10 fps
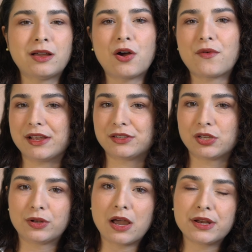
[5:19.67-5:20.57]
Alright,
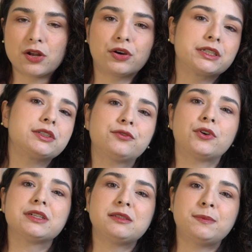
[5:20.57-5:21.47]
so now in order
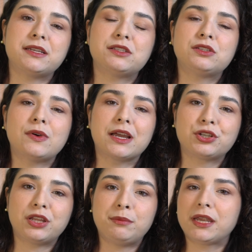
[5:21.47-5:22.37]
for the space to
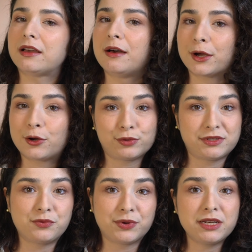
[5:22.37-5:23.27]
actually become a
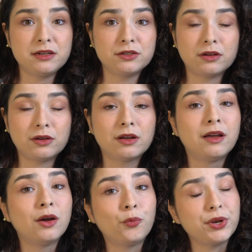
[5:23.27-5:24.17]
cozy reading nook,
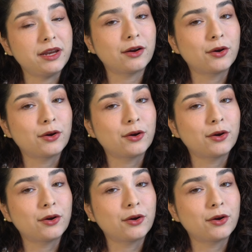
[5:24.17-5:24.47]
we need a